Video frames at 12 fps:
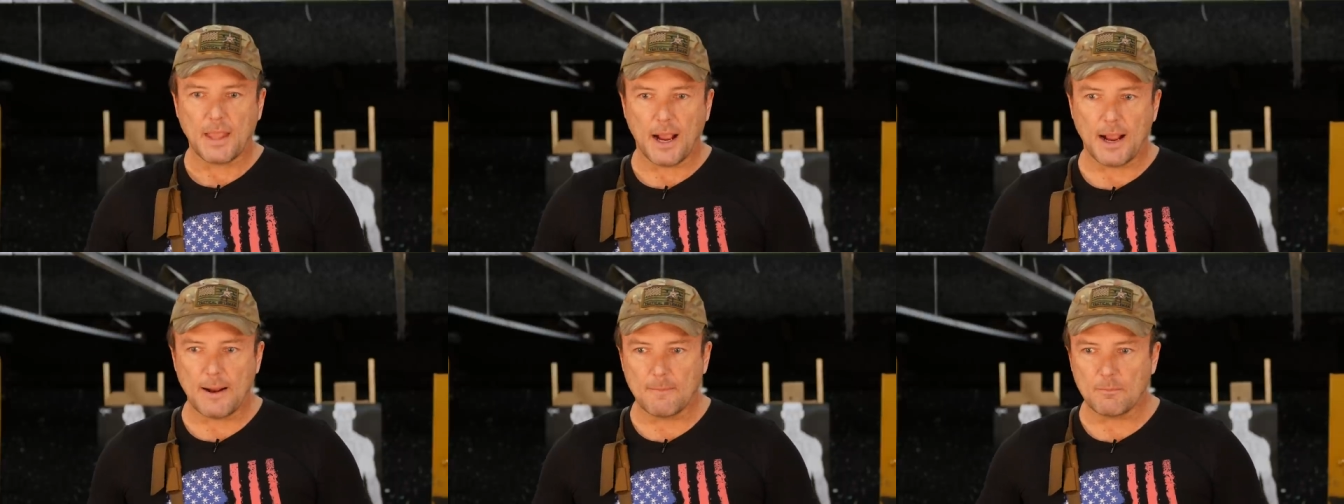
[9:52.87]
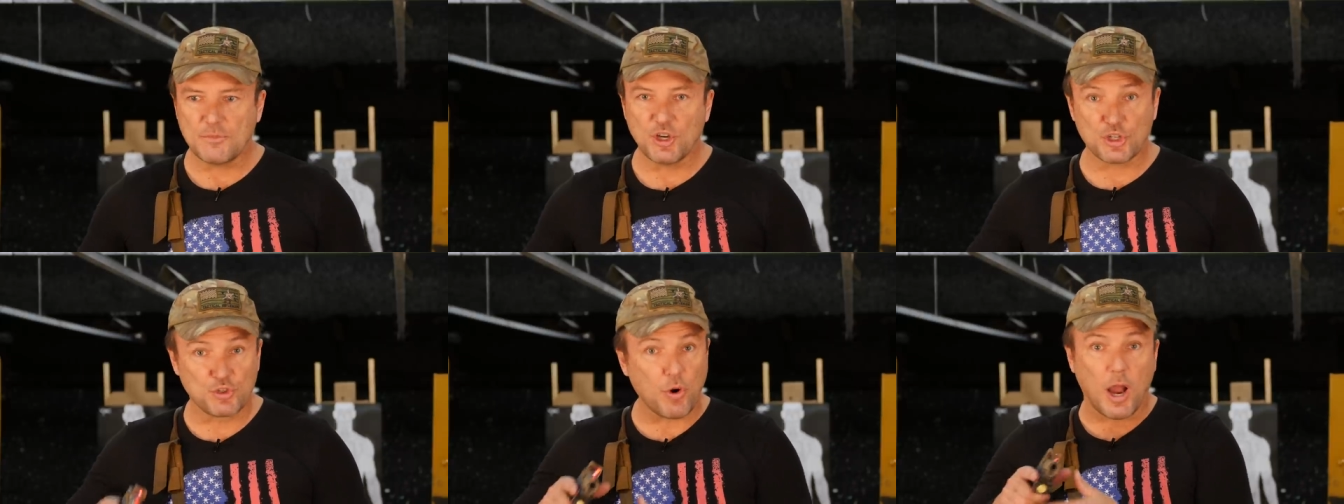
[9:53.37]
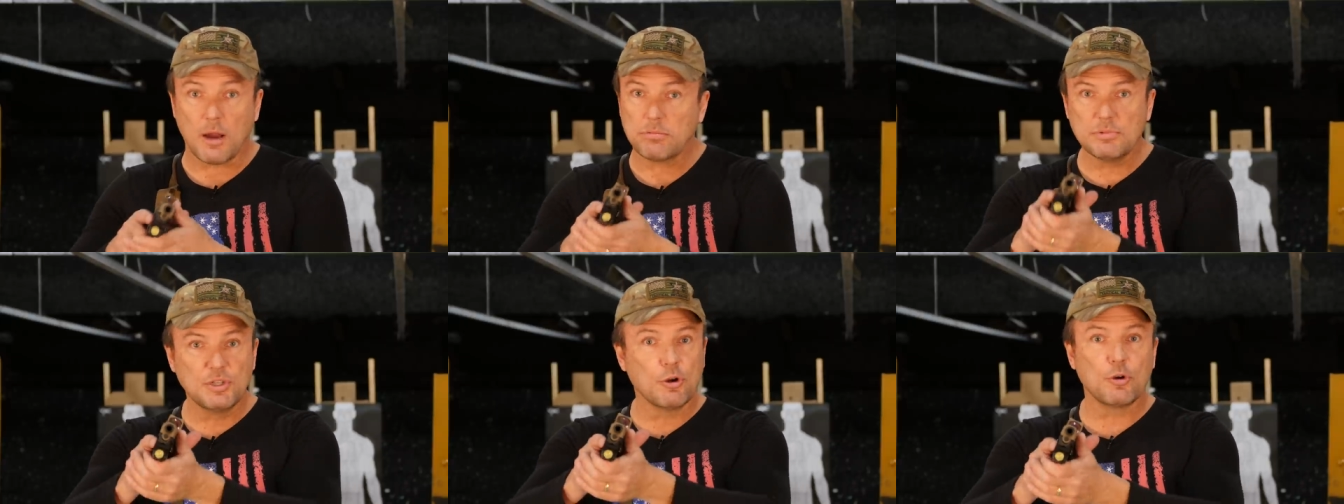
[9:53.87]
Um, your draw,
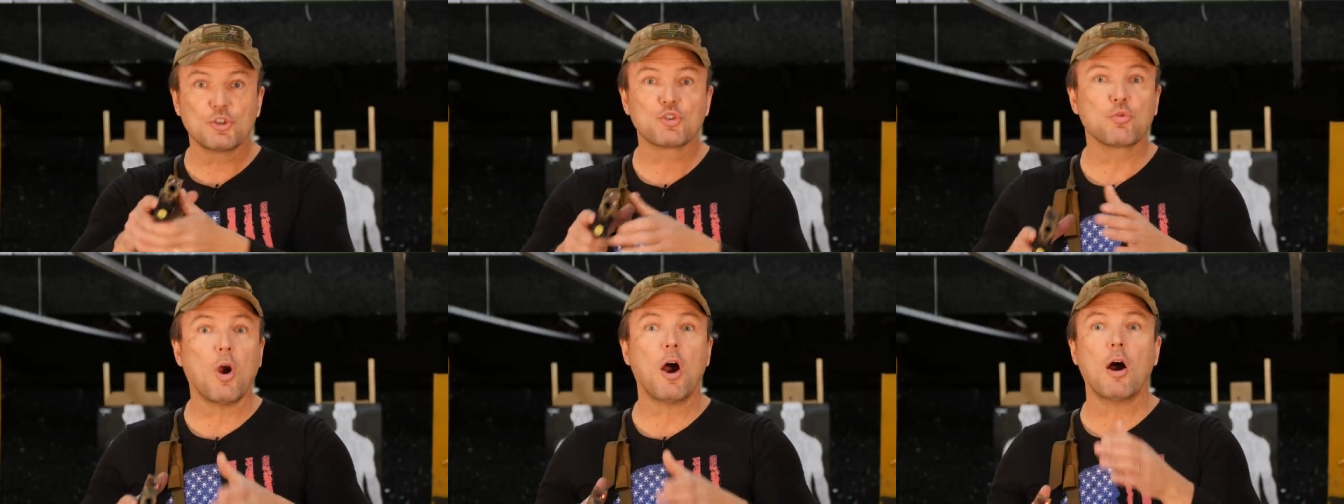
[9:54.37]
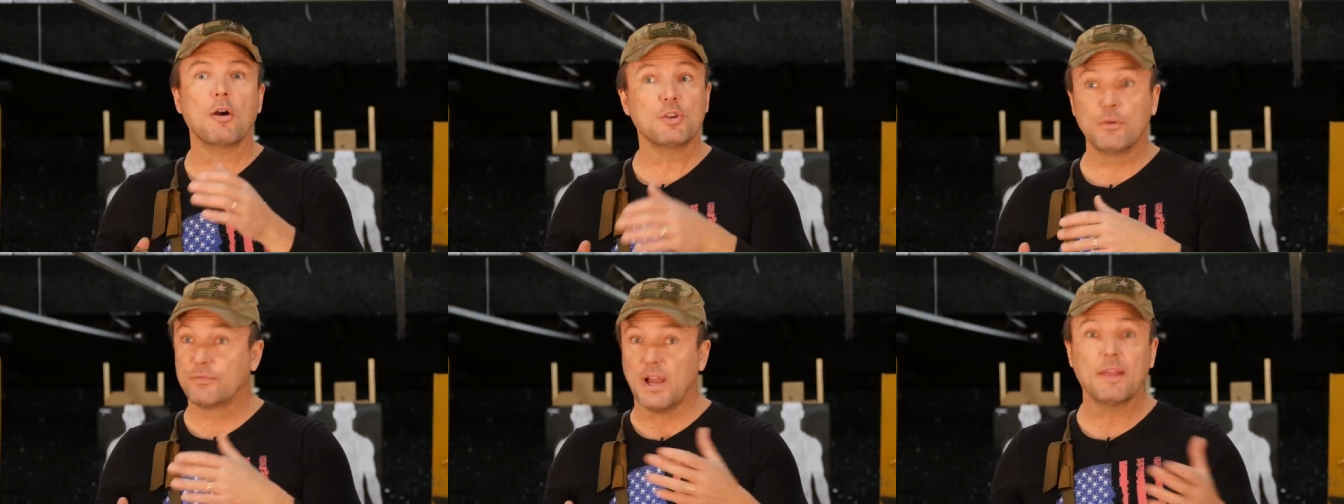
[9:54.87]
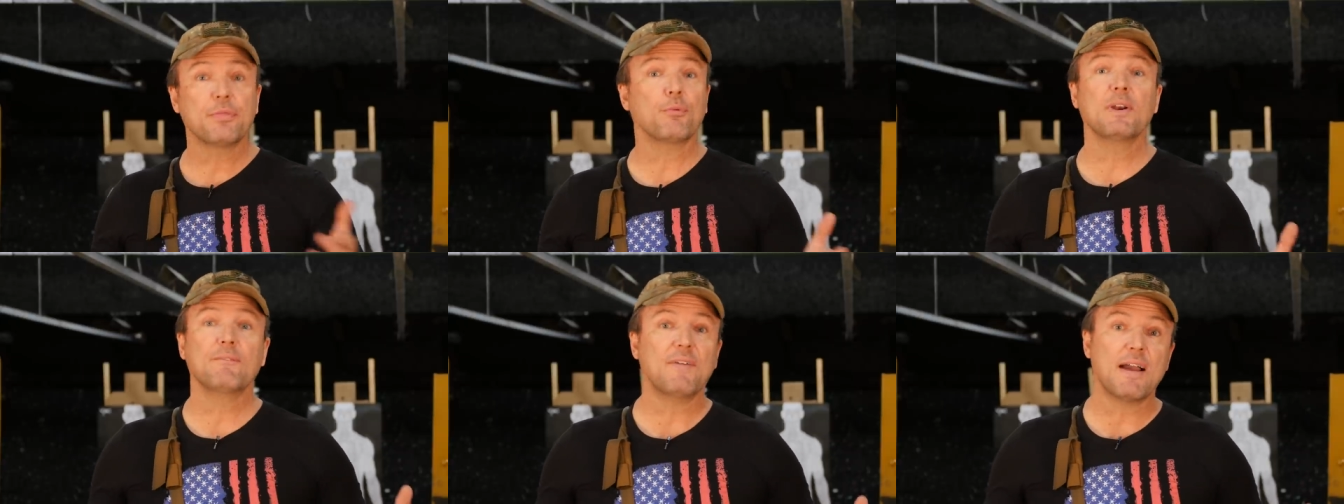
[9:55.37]
your draw, you've done
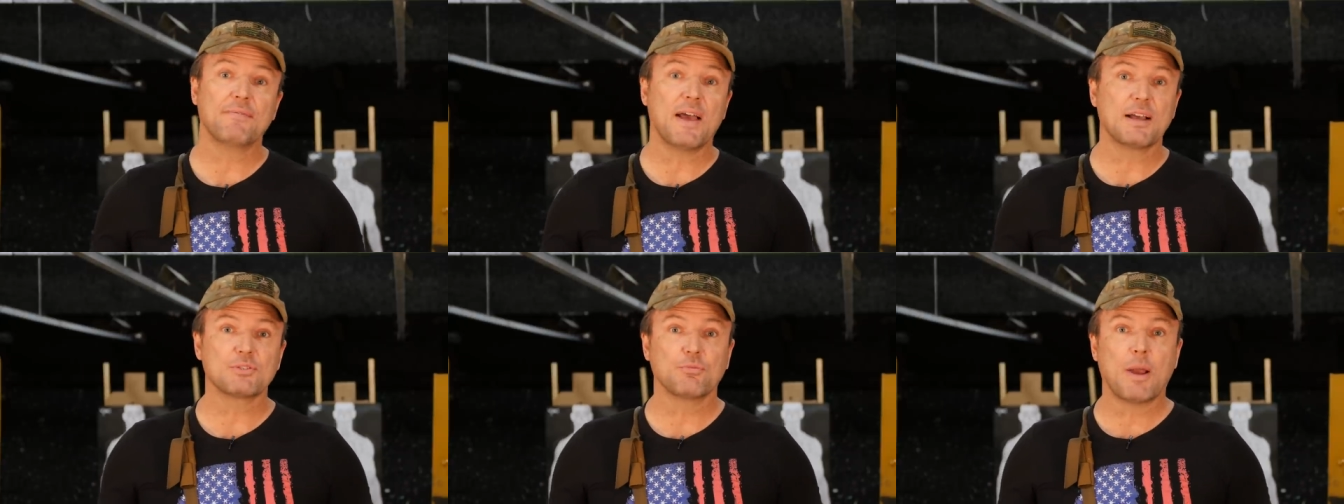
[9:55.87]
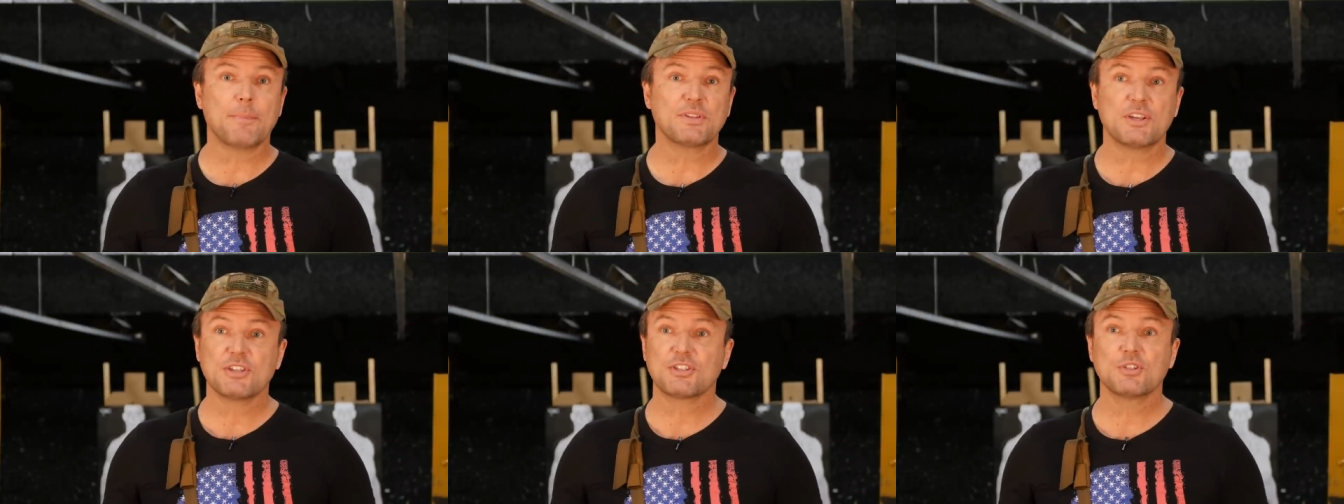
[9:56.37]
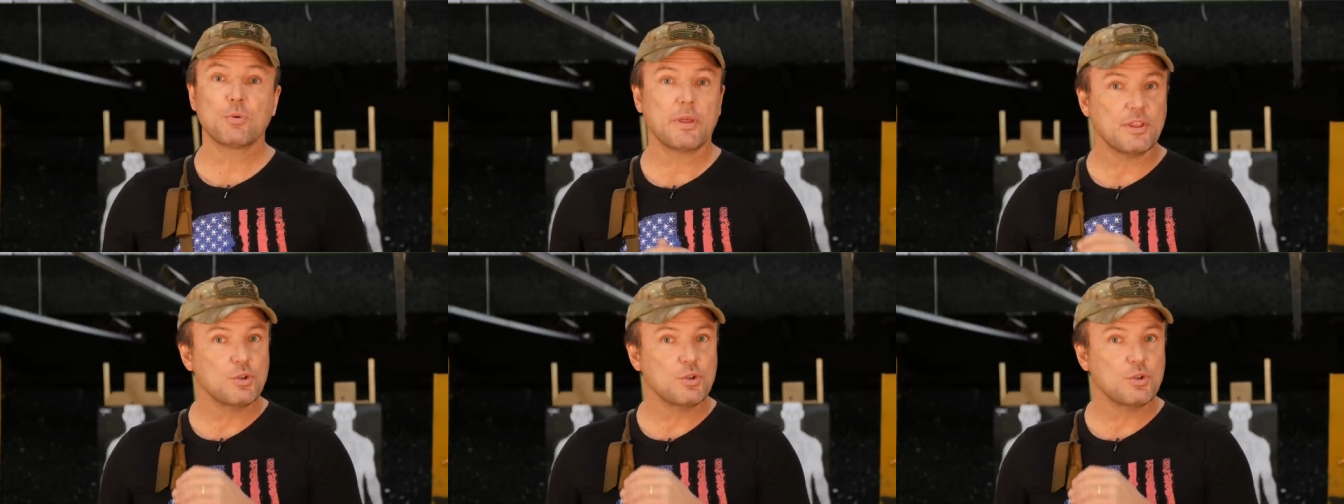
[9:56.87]
three to 5,000 repetitions with it.